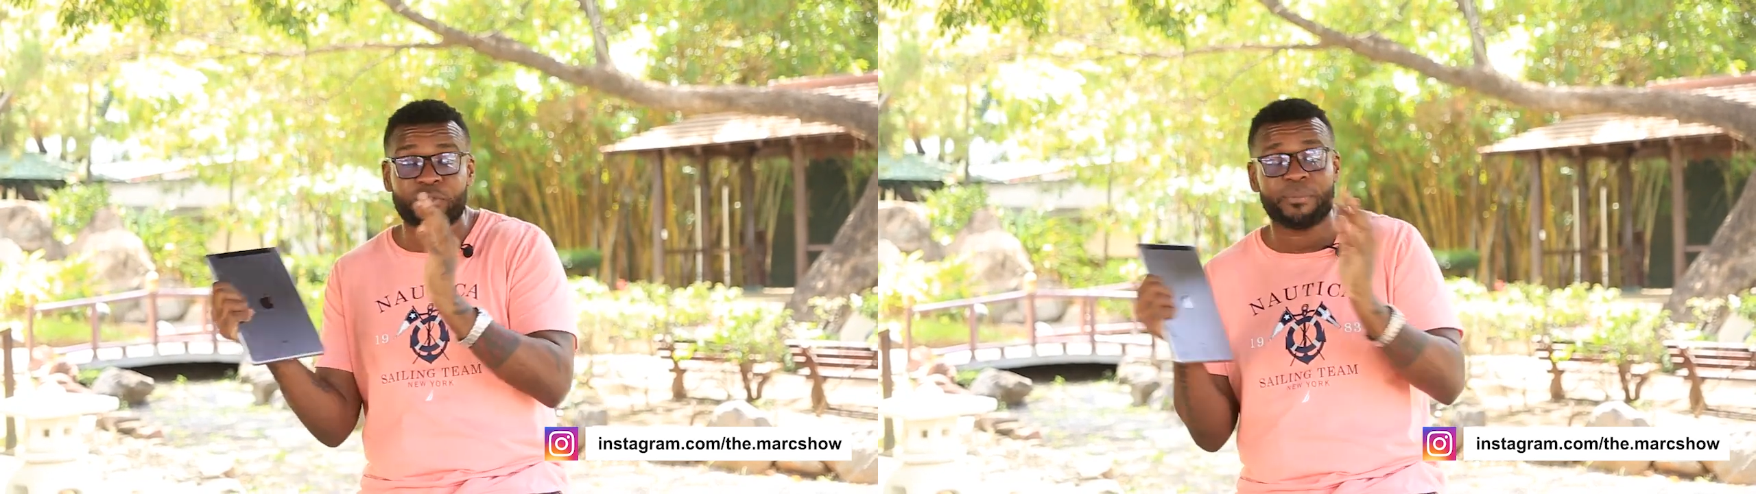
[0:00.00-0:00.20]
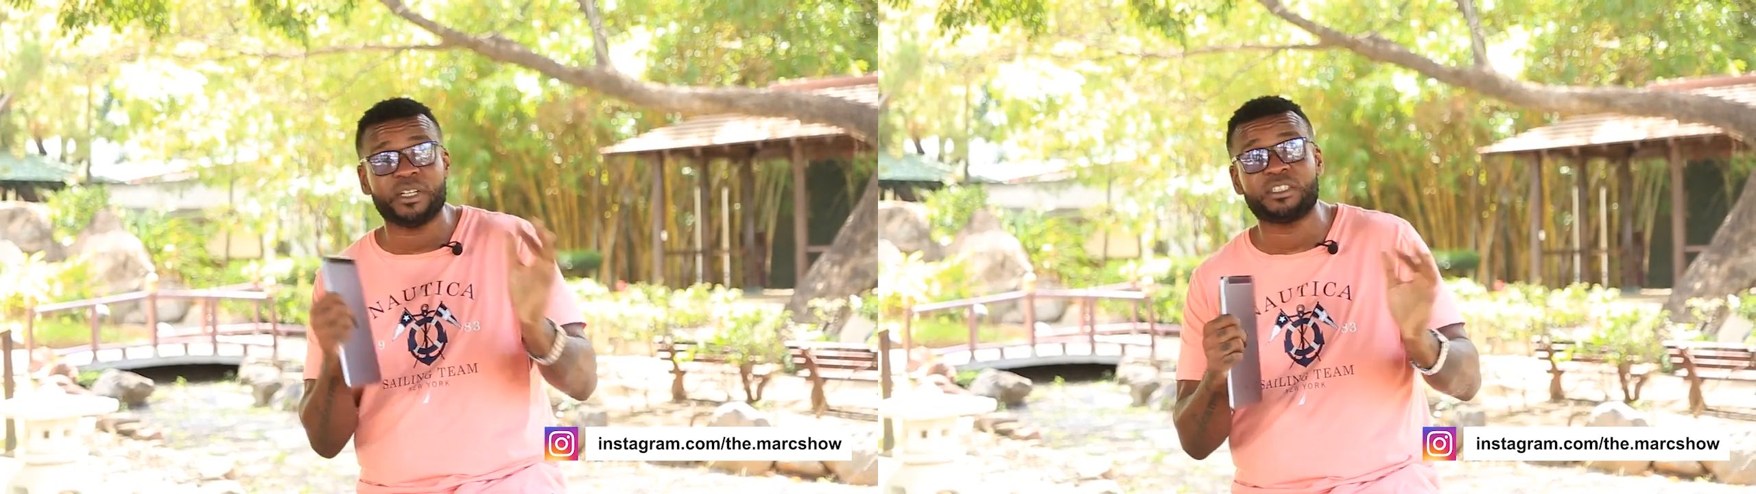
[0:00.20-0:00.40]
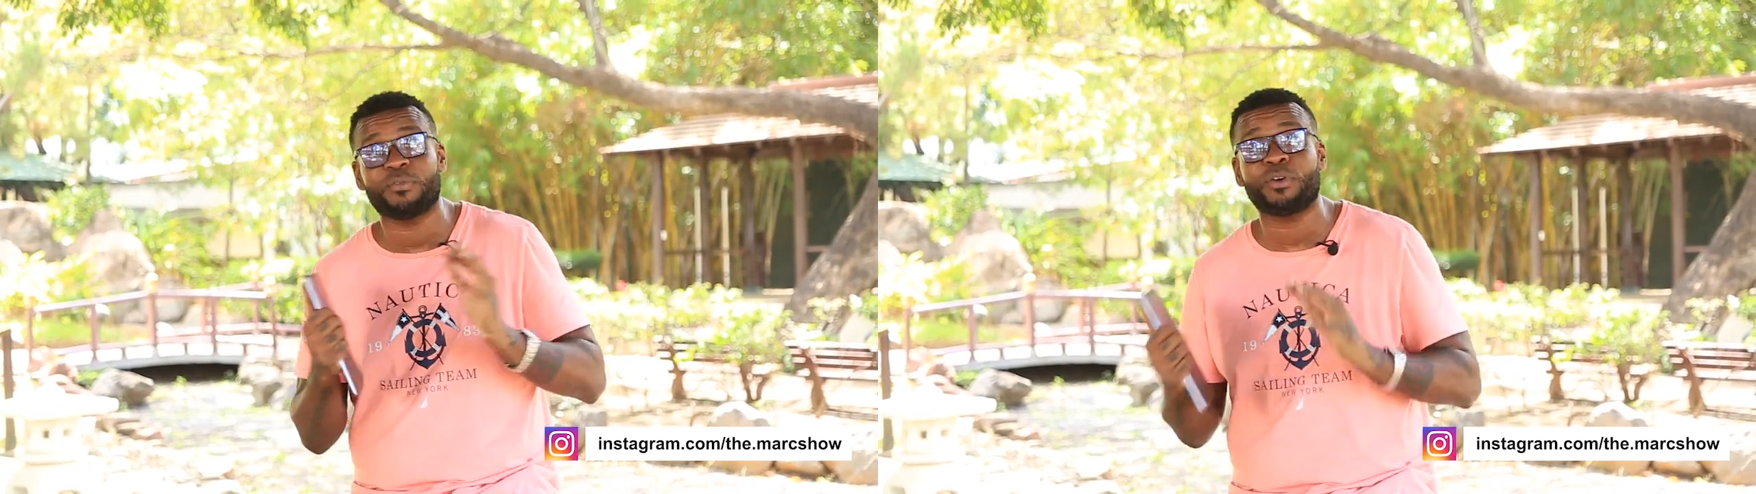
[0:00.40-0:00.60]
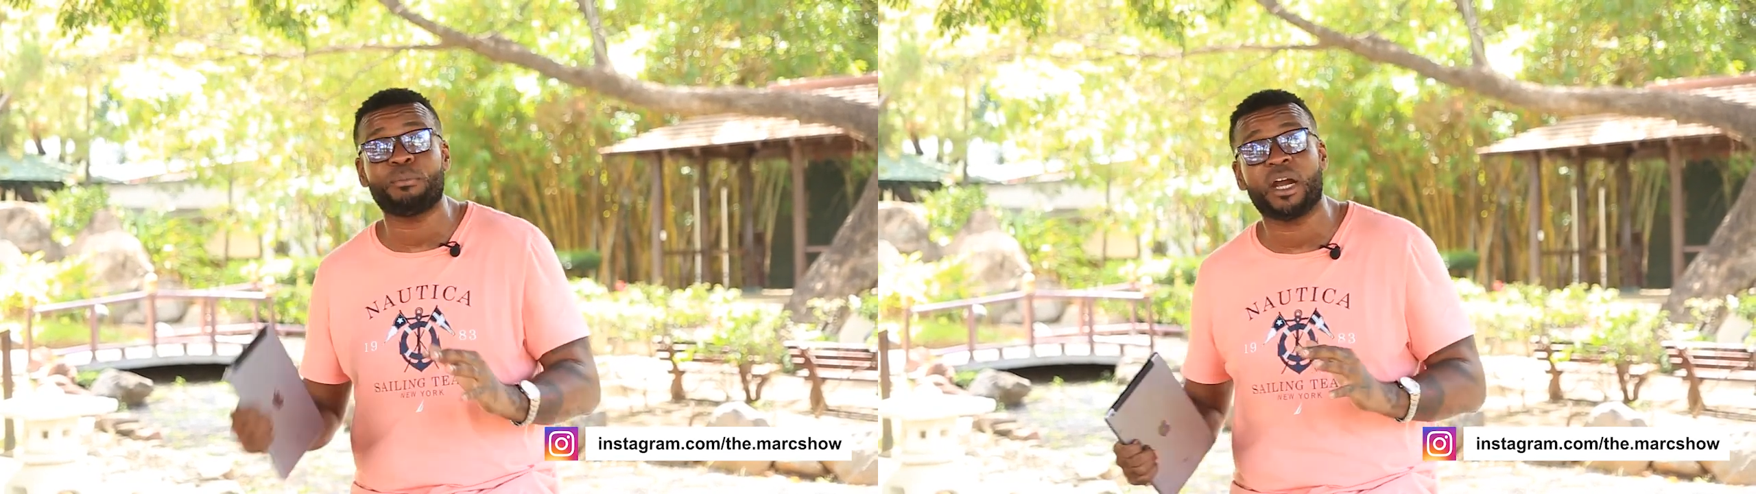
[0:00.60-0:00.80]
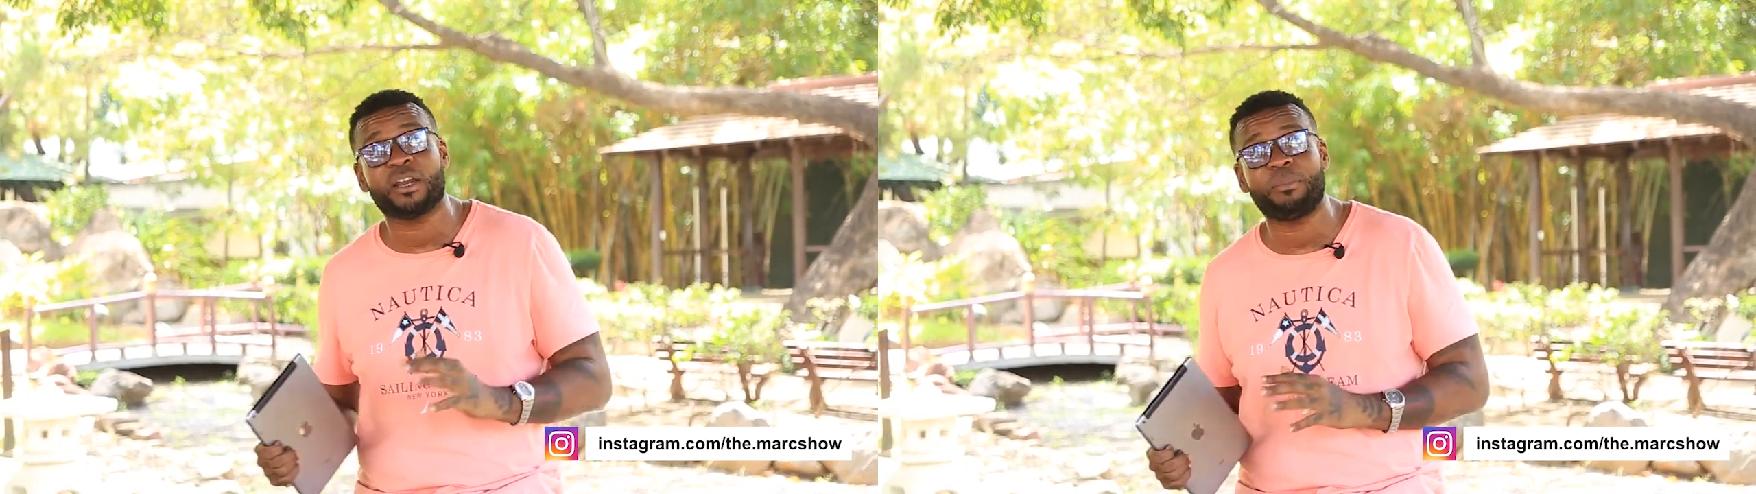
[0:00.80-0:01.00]
from these different
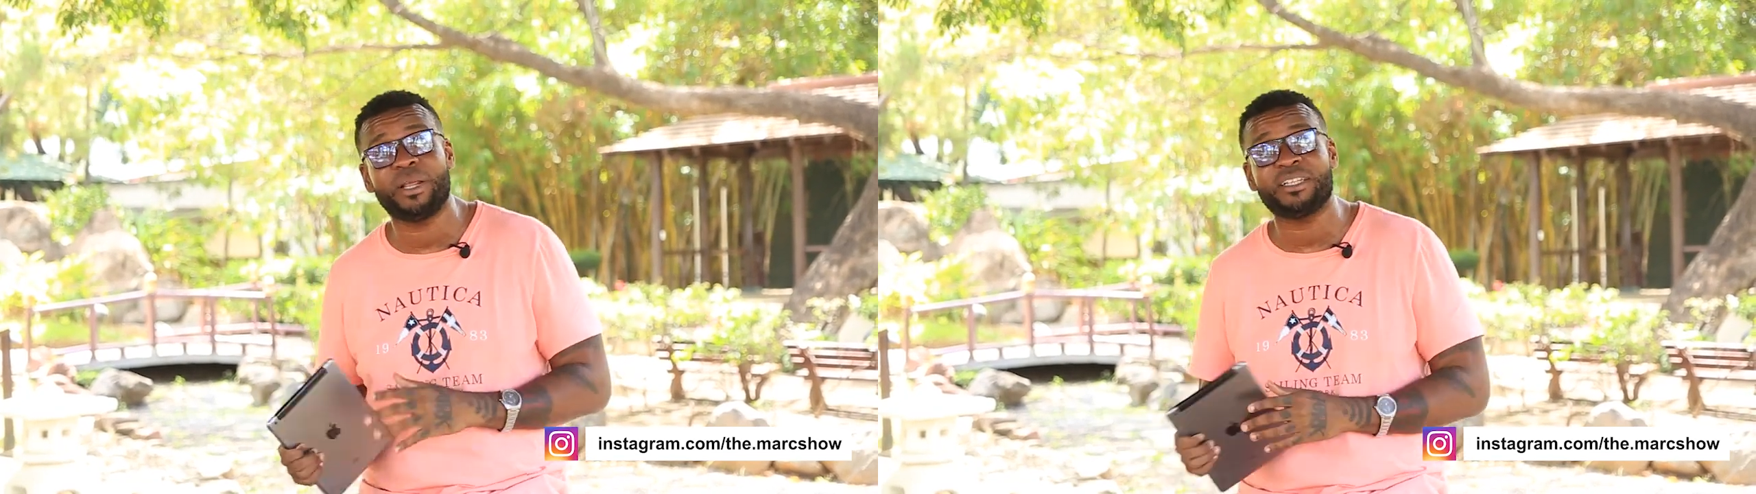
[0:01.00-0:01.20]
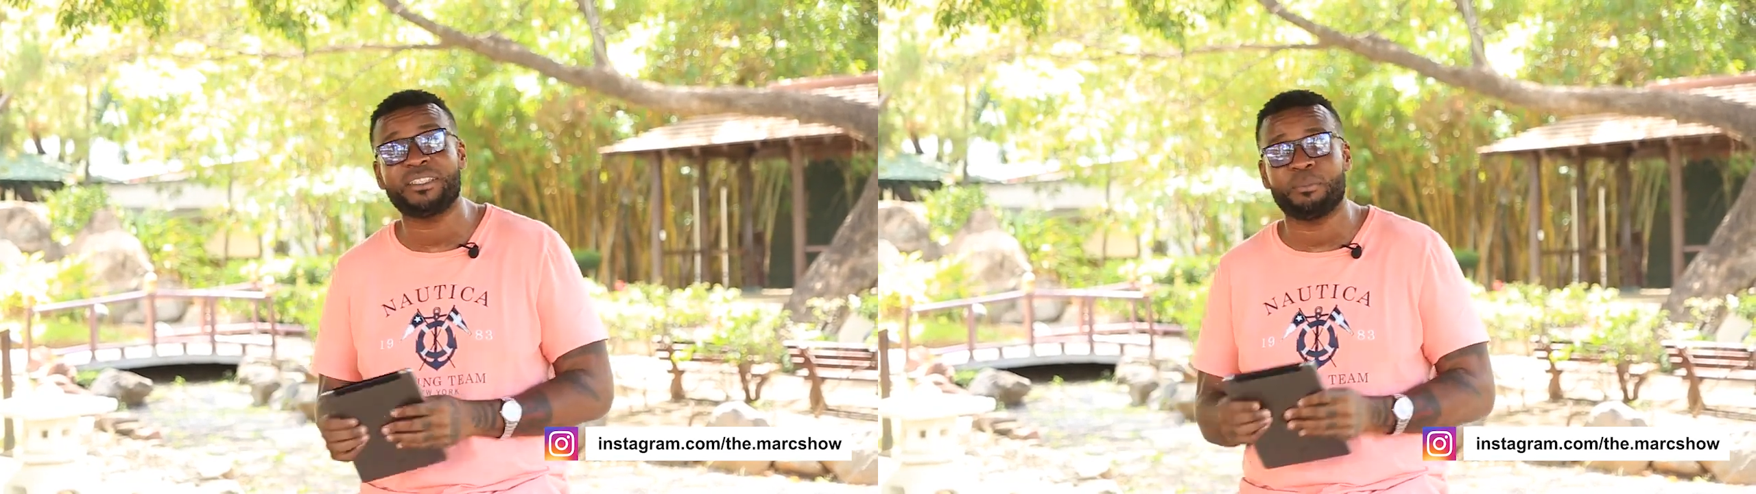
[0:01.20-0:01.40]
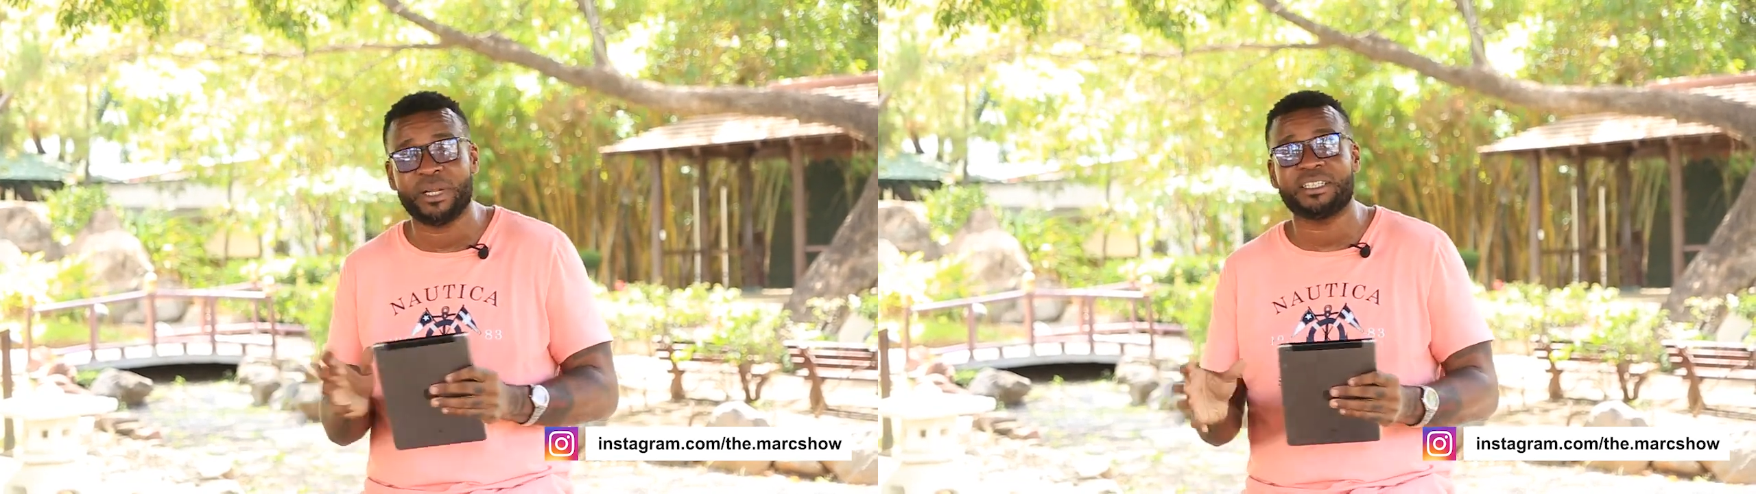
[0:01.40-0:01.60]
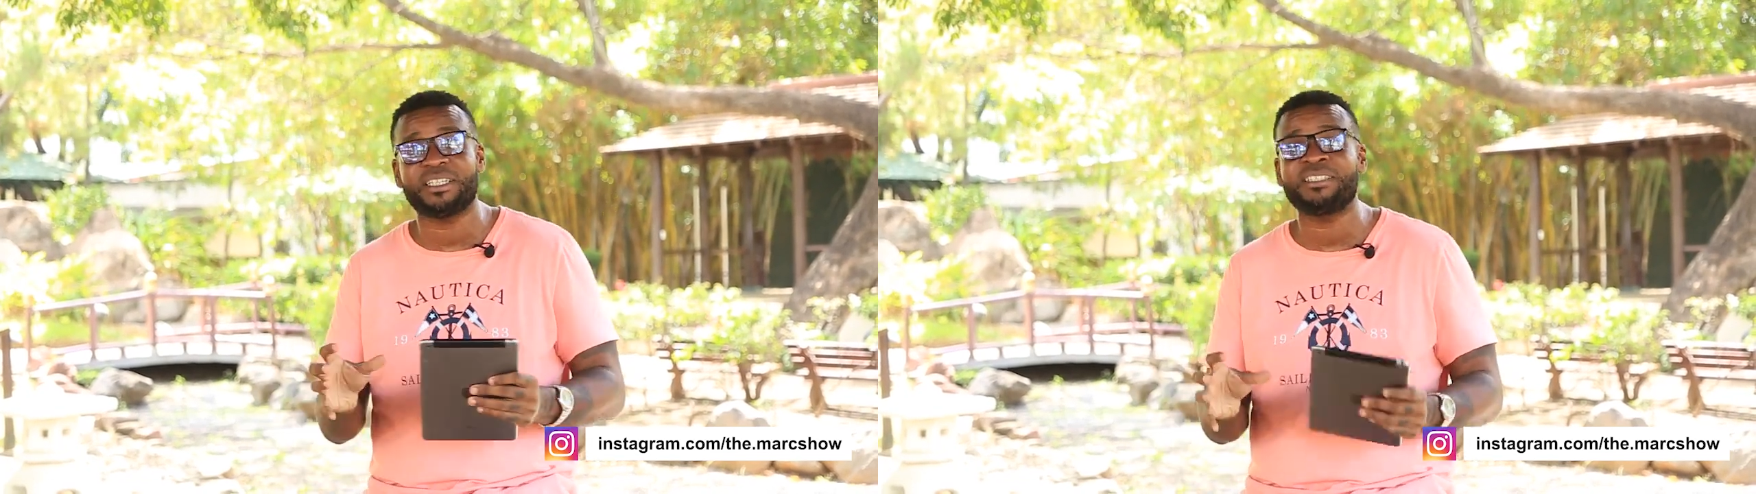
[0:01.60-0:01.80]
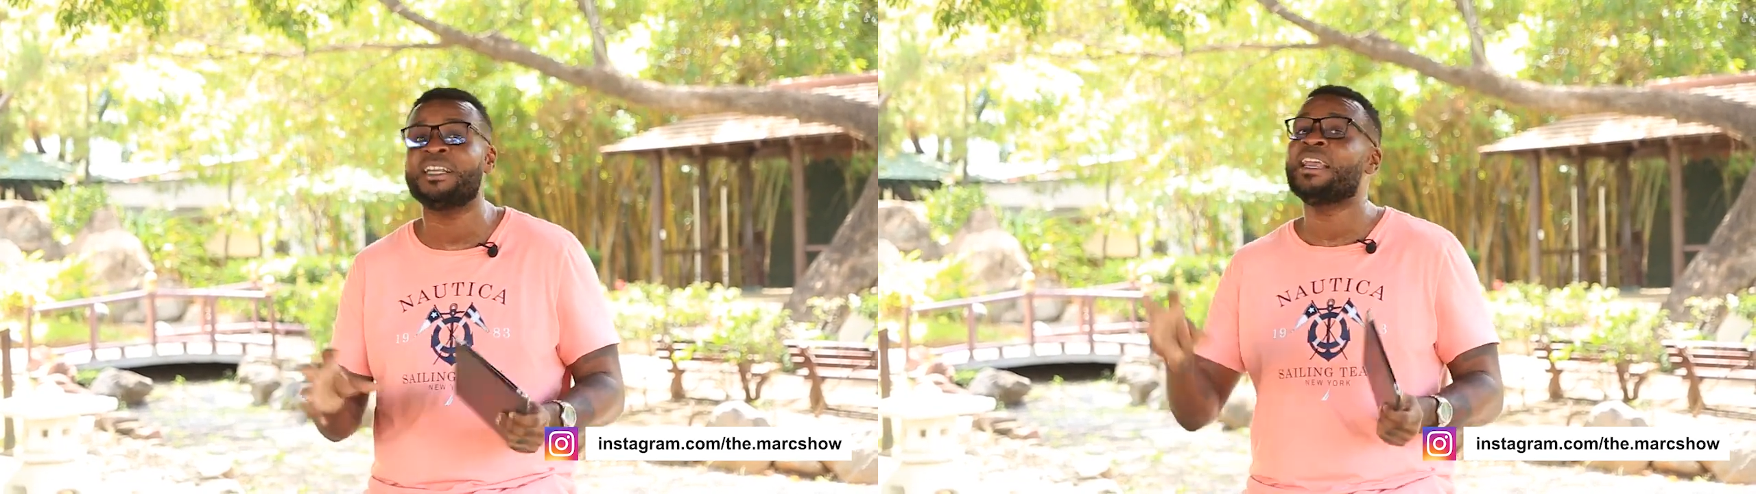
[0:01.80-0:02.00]

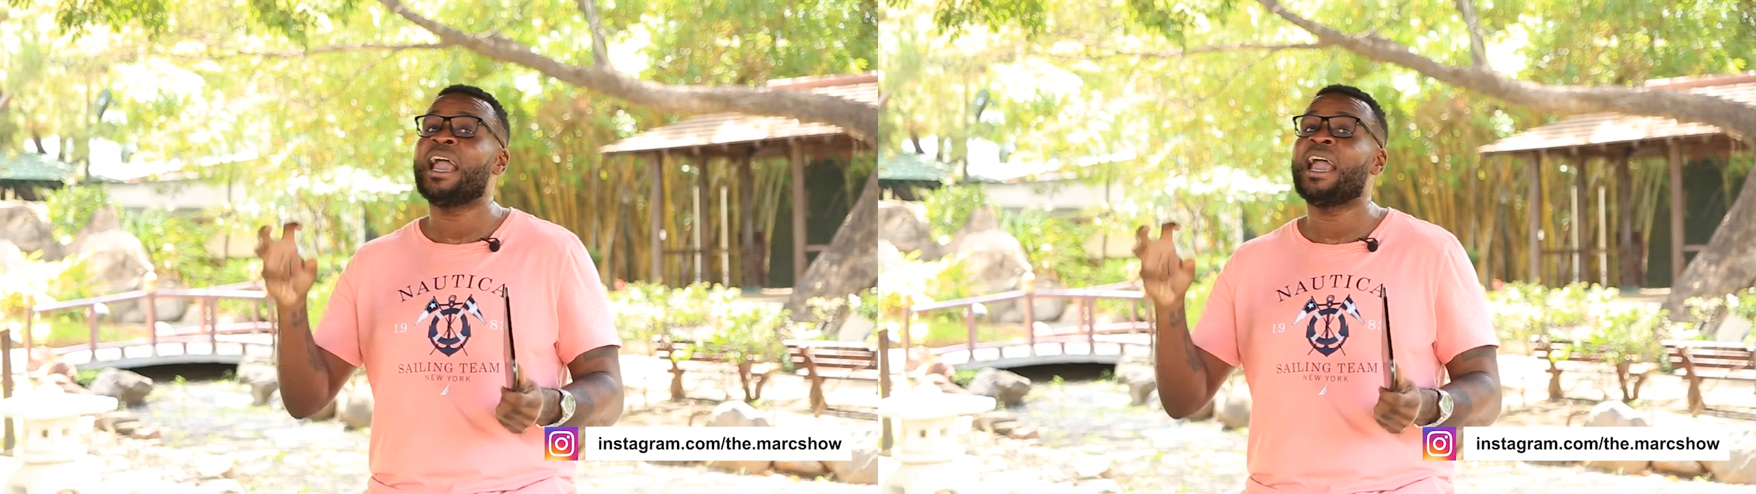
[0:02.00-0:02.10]
marketplaces,